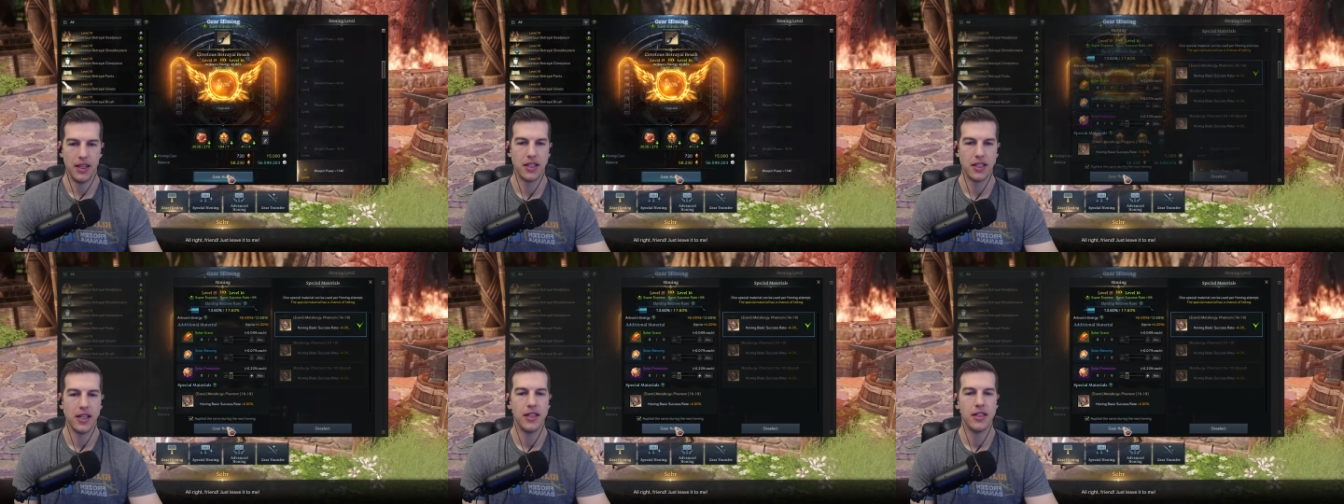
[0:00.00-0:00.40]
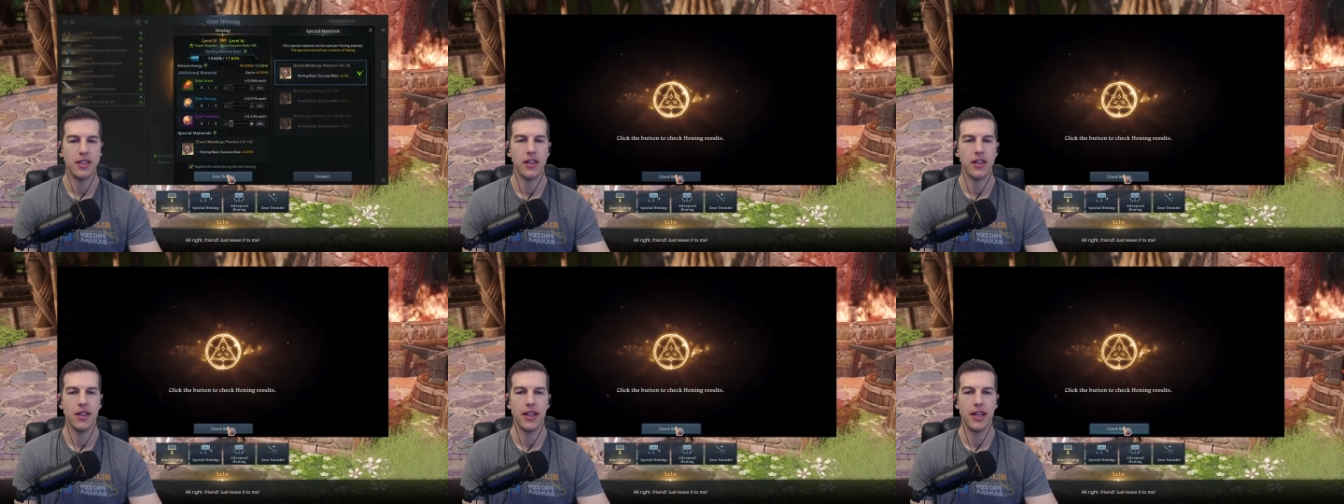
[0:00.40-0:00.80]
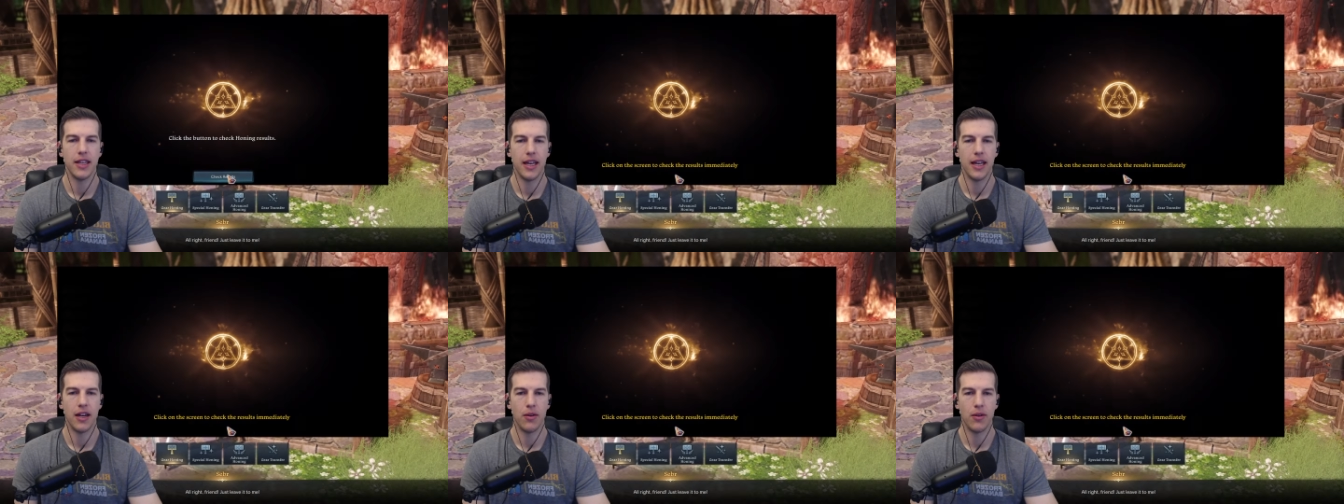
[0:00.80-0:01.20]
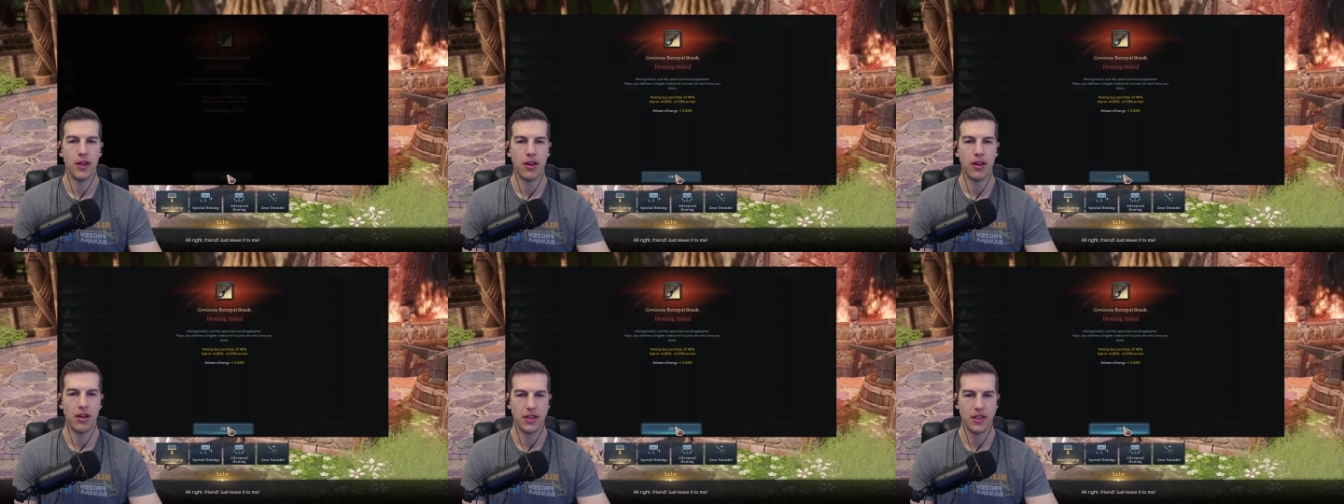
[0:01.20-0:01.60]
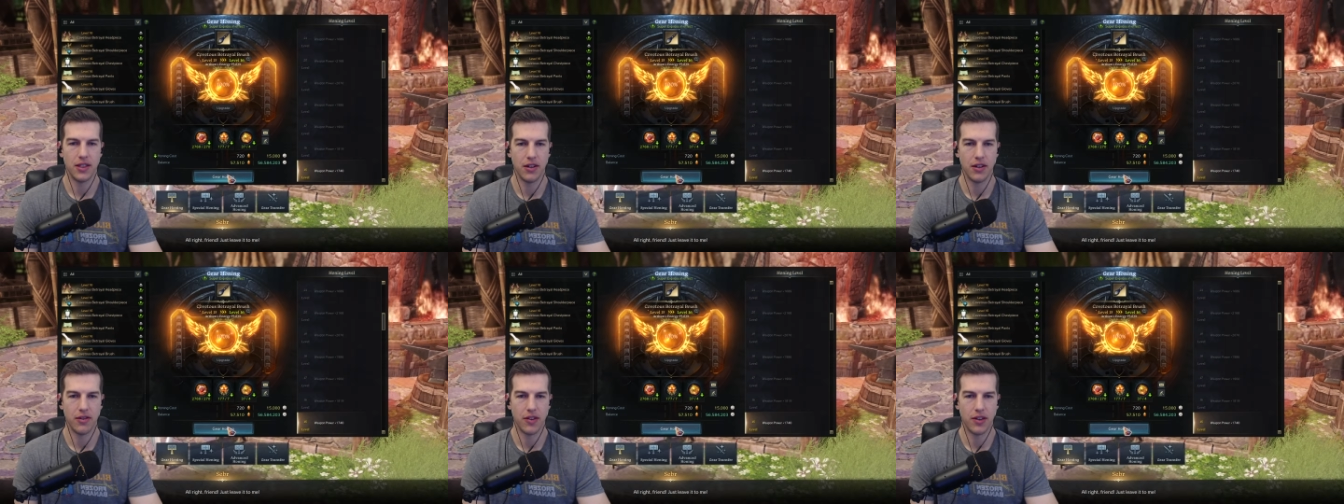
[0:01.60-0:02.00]
It's, it is a good thing that only costs
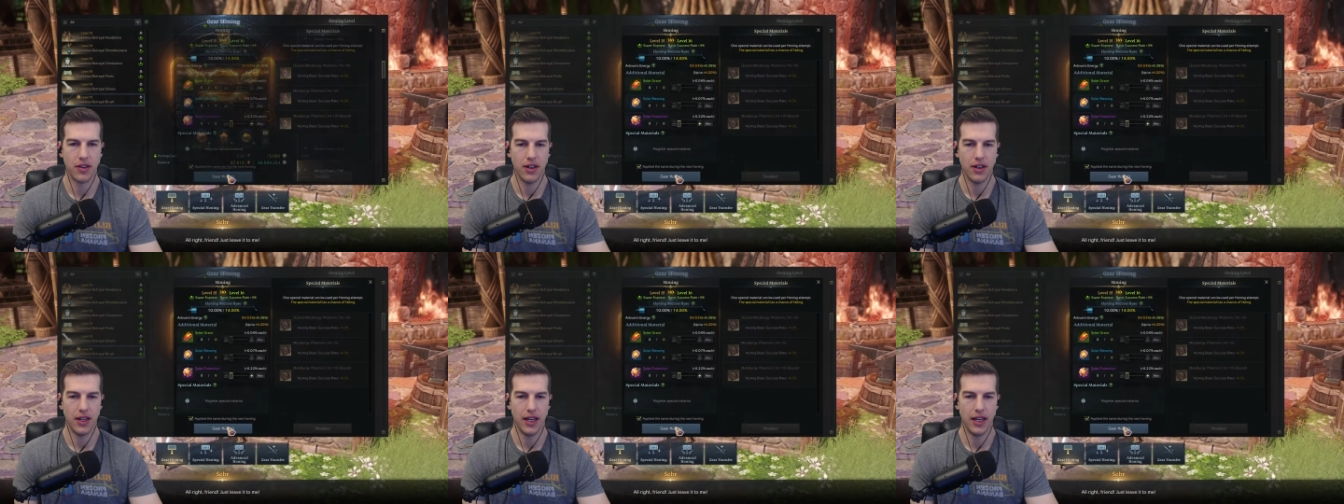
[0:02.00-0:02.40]
silver